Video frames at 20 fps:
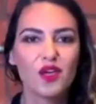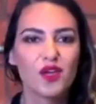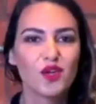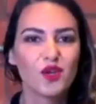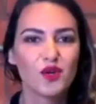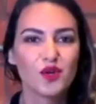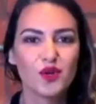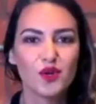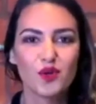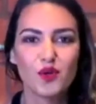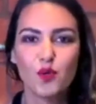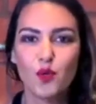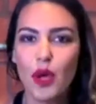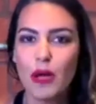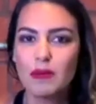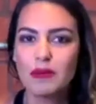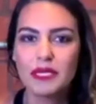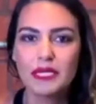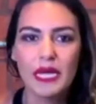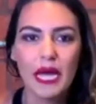your
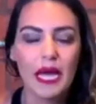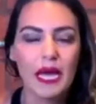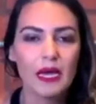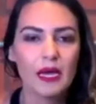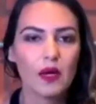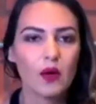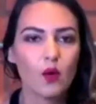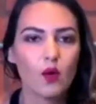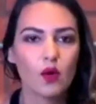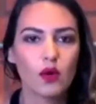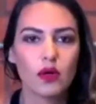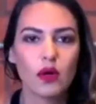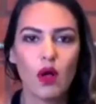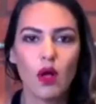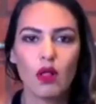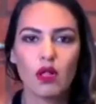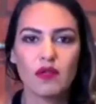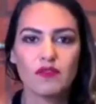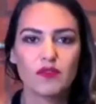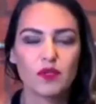website or
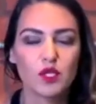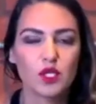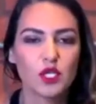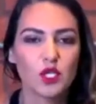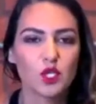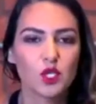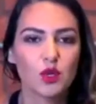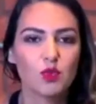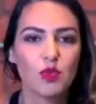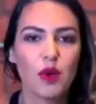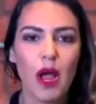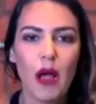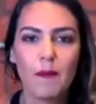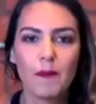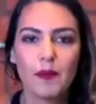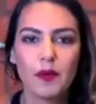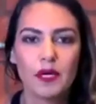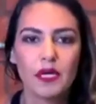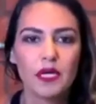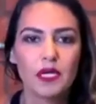all of your digital
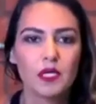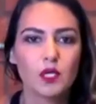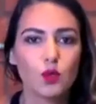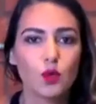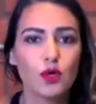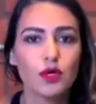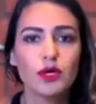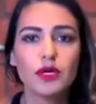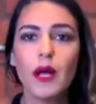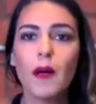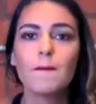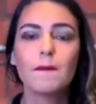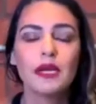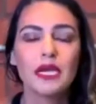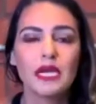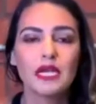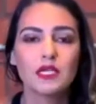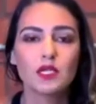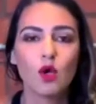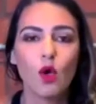properties or your
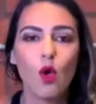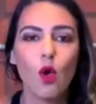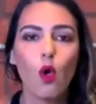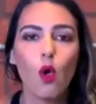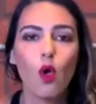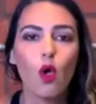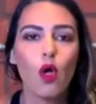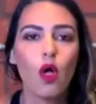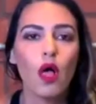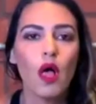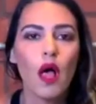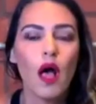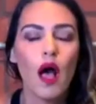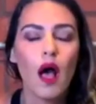company as a whole,